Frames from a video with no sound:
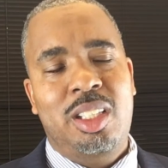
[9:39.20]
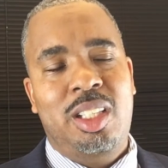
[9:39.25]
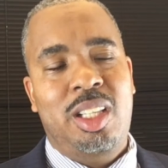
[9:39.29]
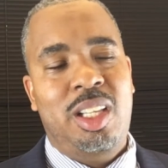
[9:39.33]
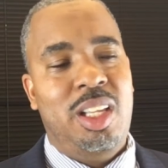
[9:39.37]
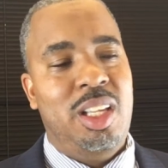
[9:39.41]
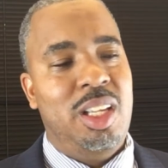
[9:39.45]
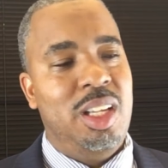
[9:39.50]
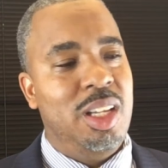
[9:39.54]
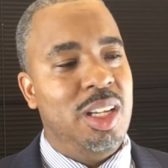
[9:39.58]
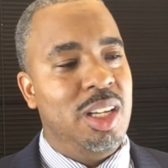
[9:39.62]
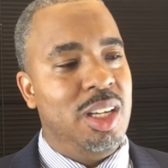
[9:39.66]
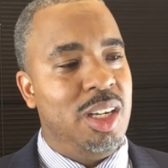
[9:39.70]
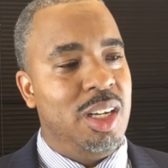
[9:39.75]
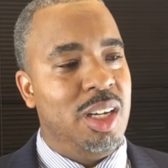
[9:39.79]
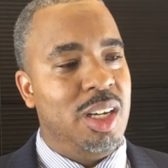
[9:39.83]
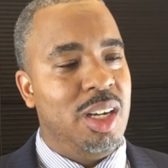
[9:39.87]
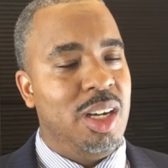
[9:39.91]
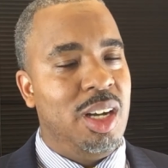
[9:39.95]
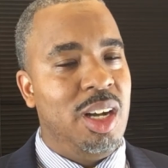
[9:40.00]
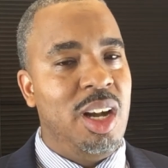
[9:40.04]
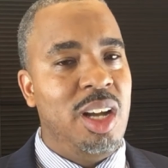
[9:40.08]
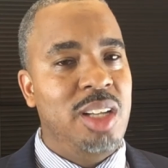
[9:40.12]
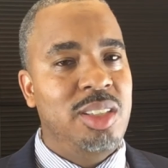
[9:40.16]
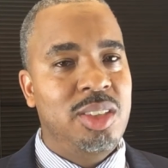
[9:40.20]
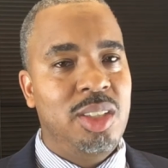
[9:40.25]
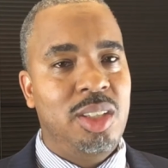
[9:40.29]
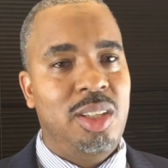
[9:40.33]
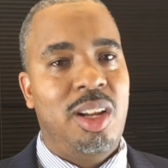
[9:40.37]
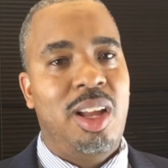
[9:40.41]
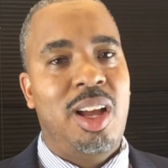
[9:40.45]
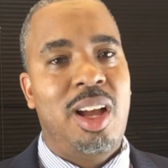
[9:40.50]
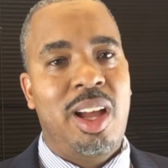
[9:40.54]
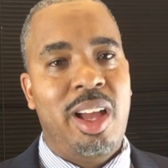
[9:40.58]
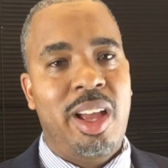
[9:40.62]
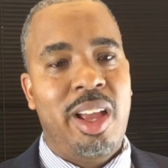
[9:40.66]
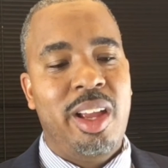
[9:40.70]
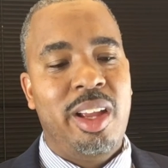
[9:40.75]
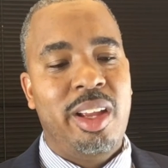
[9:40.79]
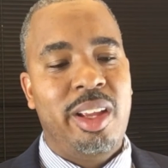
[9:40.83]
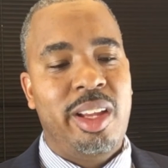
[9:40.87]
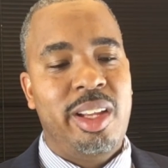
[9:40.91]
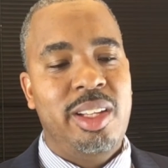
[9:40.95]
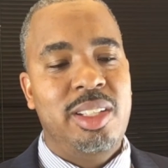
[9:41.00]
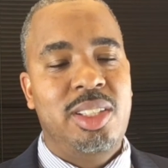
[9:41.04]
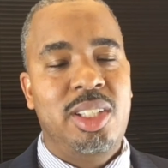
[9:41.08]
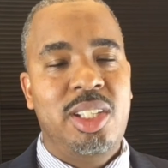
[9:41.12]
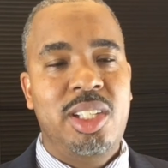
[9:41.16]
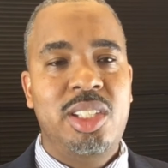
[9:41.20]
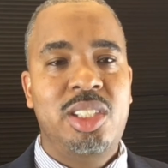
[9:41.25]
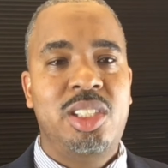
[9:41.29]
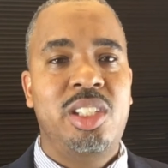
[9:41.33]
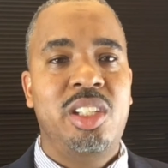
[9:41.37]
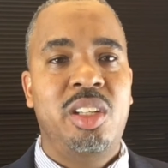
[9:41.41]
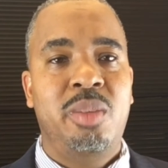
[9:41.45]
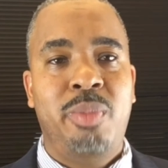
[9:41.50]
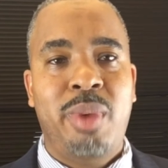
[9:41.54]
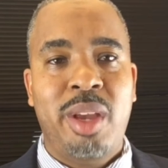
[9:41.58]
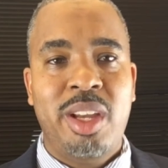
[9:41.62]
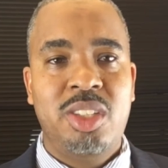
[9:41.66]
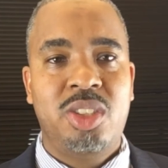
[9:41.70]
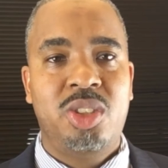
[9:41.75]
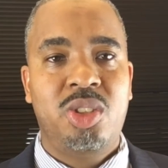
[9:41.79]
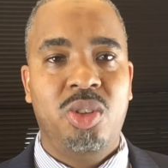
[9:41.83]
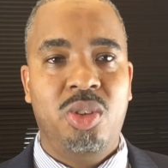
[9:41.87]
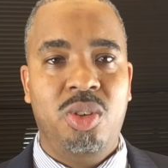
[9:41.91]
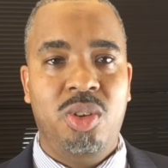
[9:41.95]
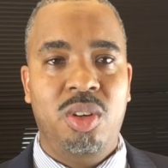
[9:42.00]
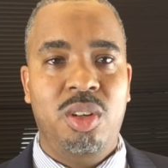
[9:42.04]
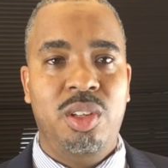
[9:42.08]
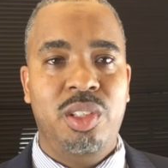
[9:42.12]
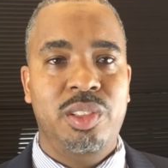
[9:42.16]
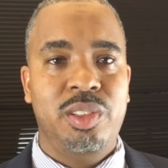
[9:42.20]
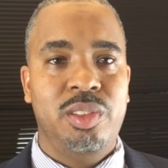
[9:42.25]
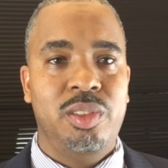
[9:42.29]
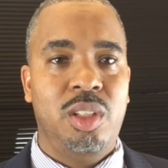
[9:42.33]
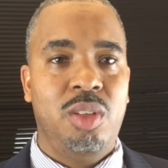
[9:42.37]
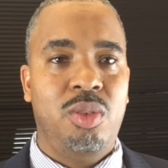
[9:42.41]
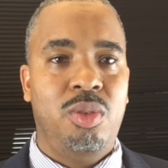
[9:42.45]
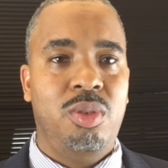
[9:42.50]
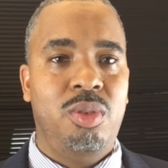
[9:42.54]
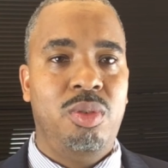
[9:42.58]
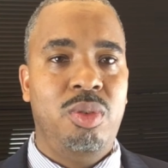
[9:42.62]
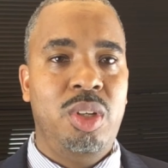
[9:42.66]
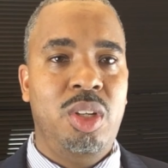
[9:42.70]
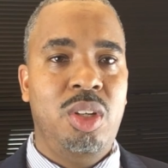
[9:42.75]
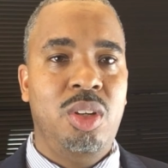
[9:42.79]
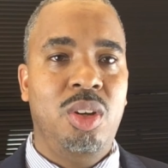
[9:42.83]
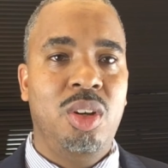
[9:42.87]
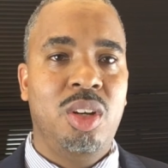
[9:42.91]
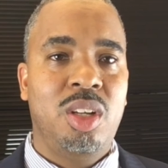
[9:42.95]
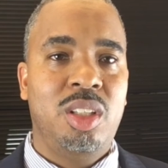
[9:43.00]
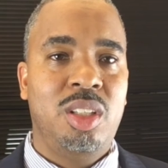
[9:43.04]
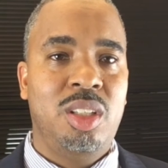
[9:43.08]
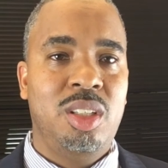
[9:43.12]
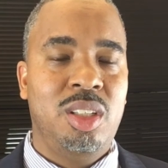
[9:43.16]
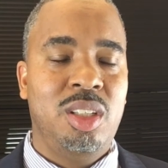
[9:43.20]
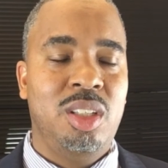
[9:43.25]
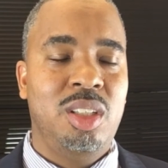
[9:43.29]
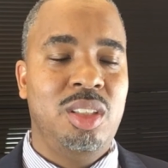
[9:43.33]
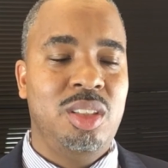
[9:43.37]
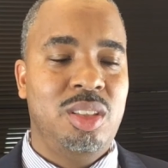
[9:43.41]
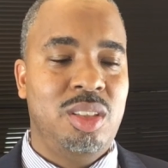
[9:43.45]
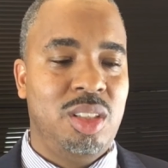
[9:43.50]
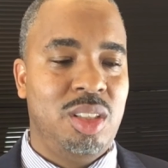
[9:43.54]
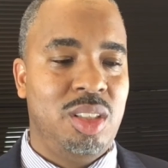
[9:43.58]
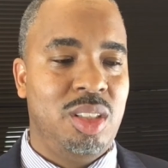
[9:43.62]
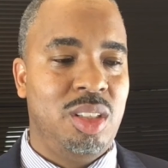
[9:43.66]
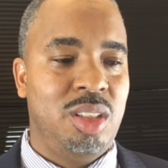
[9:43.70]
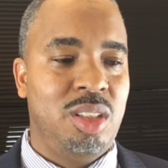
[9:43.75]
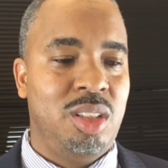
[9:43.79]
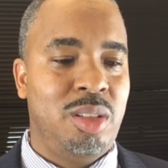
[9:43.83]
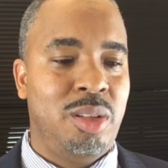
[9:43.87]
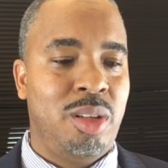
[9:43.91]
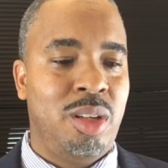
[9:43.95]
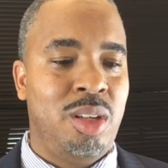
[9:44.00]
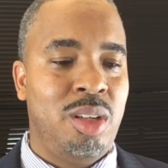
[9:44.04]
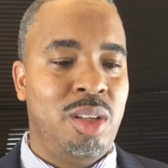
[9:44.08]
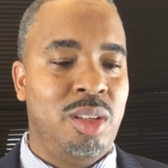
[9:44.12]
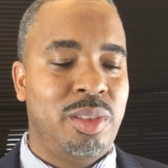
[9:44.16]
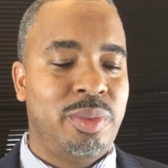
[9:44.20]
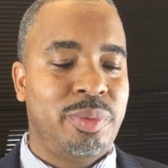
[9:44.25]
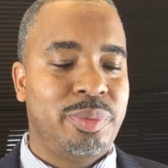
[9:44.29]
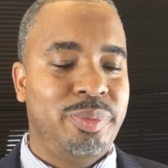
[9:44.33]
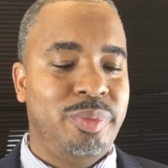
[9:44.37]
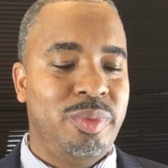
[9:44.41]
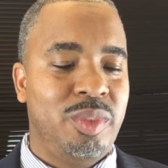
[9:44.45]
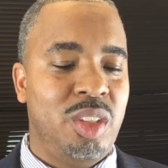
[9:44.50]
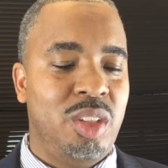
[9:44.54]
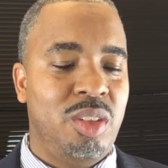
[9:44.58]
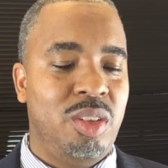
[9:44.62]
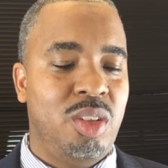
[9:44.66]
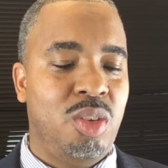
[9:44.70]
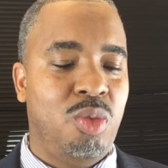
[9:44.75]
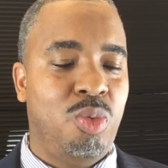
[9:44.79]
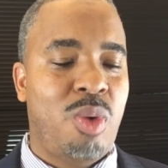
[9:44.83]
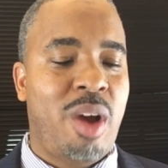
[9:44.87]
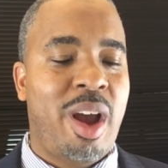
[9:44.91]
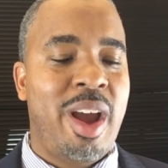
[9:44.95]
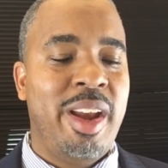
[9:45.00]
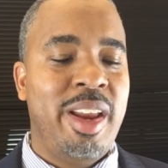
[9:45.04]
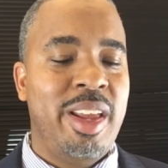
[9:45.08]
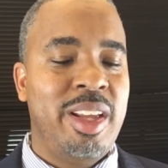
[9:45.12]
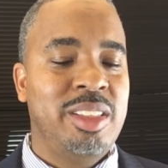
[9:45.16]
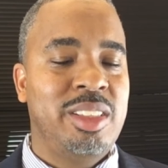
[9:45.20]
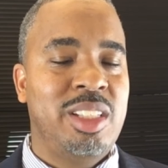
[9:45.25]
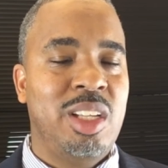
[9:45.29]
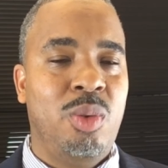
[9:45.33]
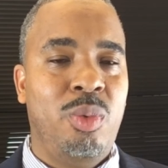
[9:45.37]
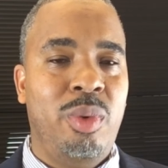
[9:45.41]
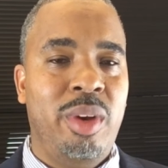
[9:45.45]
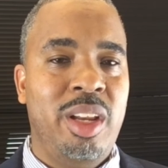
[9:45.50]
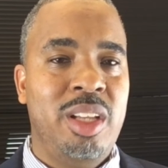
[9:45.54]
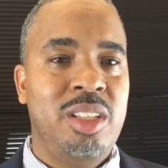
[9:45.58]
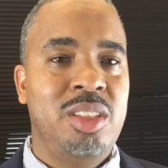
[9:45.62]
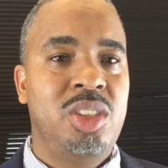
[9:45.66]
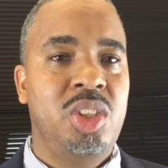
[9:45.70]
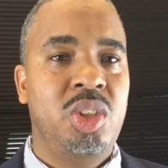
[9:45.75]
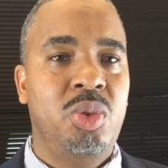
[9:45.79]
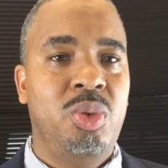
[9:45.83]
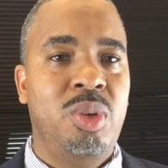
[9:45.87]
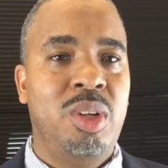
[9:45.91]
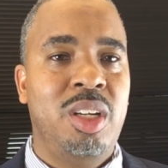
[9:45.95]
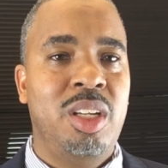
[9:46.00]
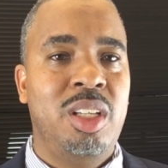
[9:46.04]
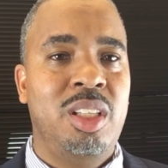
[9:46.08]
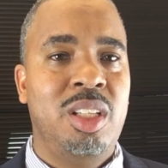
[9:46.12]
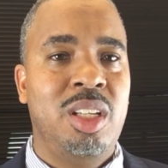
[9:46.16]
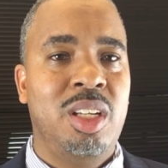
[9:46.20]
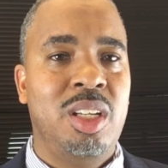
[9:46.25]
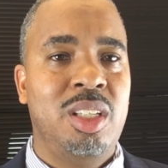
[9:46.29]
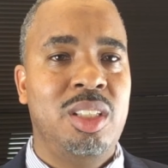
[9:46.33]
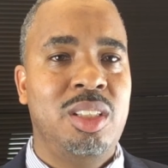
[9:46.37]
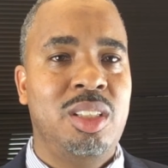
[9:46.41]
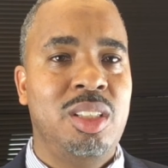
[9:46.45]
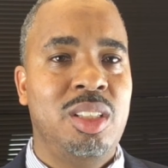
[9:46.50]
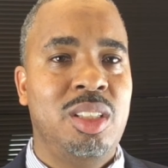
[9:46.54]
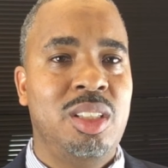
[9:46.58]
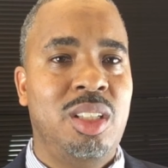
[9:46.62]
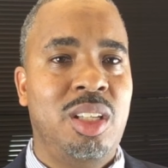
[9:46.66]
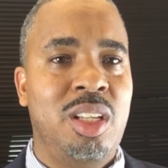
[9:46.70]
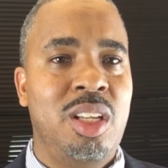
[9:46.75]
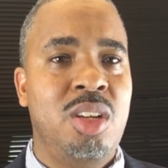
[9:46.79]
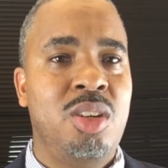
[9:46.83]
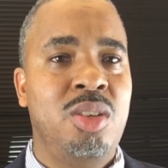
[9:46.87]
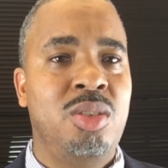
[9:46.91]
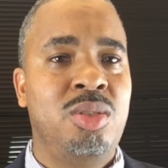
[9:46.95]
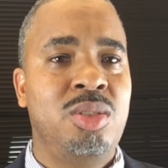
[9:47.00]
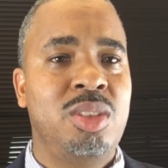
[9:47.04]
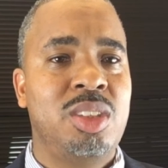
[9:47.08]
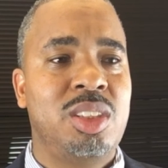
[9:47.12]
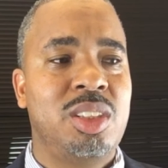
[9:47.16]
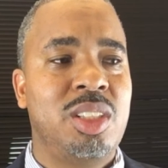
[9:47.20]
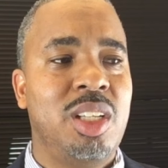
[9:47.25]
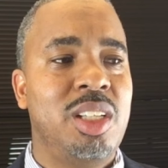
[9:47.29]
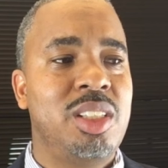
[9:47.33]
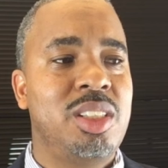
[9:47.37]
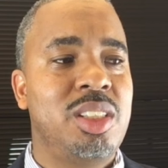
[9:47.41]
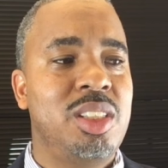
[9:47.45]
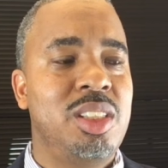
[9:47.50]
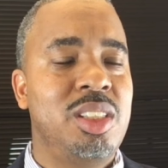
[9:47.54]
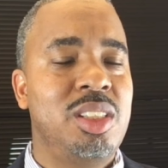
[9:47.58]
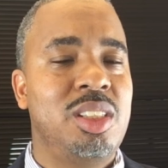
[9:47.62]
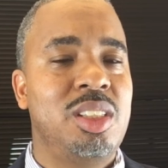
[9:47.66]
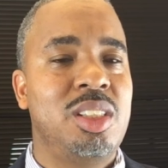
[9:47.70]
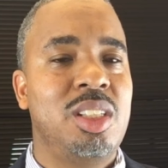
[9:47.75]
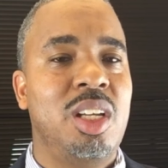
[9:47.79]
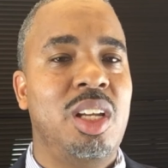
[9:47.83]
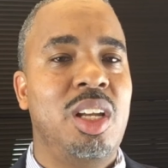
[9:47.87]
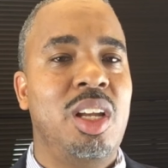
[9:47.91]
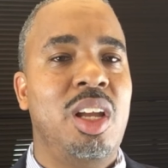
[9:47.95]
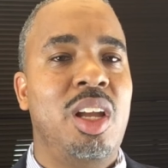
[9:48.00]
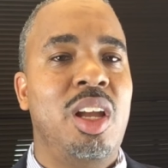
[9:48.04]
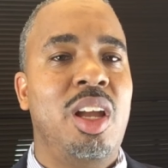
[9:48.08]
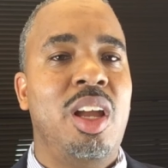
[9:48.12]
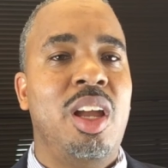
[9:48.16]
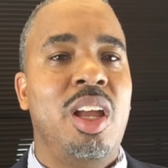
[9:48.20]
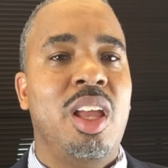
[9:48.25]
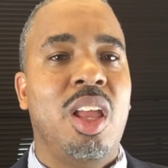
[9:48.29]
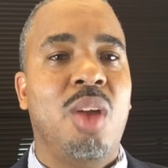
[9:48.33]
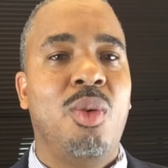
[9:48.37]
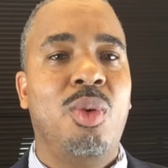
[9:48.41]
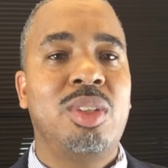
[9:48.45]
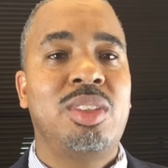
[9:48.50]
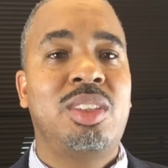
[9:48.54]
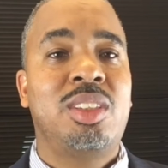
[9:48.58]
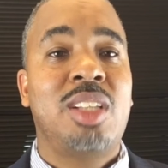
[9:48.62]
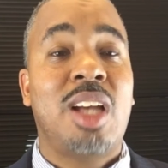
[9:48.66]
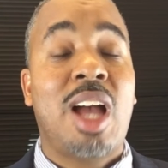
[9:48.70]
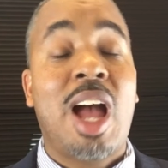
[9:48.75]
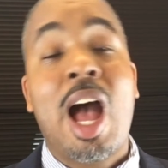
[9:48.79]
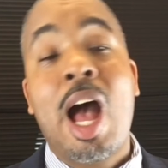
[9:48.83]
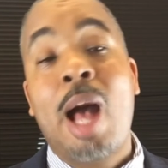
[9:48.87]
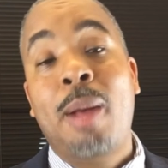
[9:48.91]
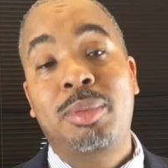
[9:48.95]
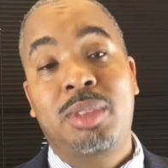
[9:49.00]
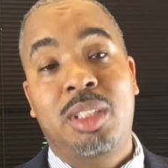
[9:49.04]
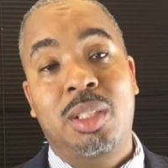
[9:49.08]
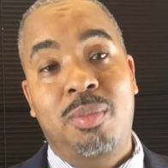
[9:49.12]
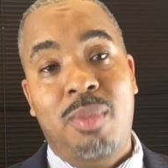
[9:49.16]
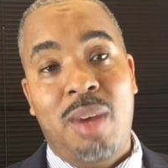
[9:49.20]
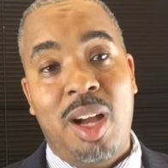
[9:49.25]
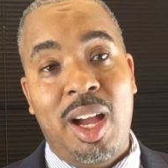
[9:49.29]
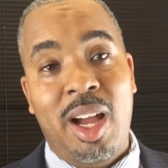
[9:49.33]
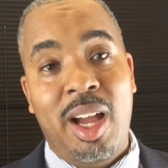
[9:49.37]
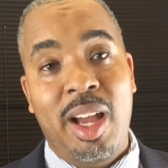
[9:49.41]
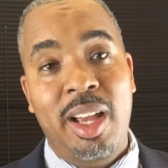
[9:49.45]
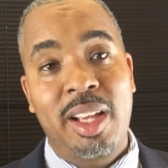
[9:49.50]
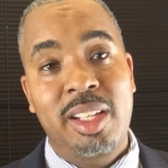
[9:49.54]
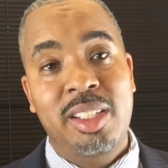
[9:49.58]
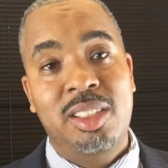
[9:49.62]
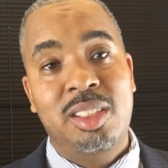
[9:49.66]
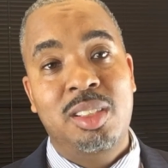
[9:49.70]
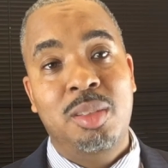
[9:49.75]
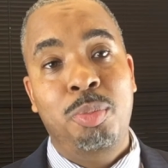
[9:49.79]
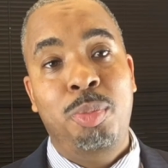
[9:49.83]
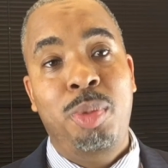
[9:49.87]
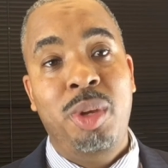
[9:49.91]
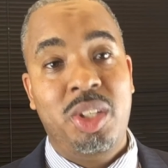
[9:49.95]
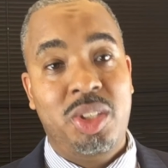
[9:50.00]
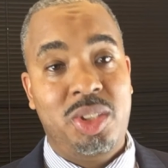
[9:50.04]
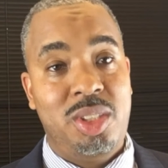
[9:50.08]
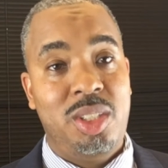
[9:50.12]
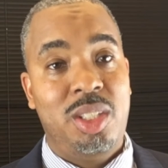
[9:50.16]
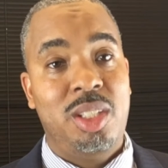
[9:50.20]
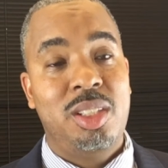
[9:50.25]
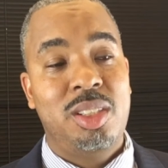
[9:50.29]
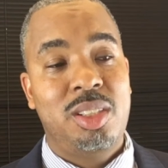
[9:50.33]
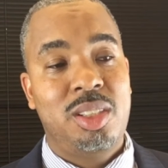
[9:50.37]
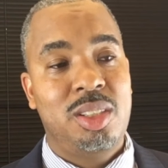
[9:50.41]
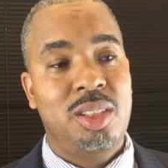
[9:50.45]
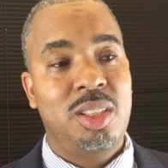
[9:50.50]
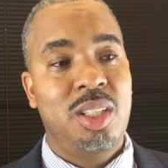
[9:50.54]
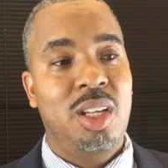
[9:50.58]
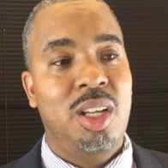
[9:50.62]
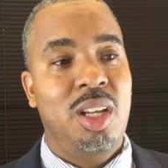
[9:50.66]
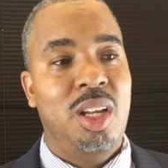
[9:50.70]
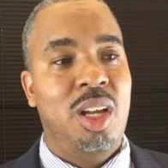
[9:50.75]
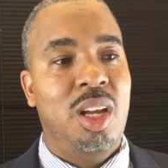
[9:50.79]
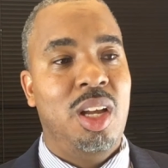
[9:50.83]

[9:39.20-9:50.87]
the underlying intention based on, when you look at the writings that went into it and the legal discussions, was to optimize business.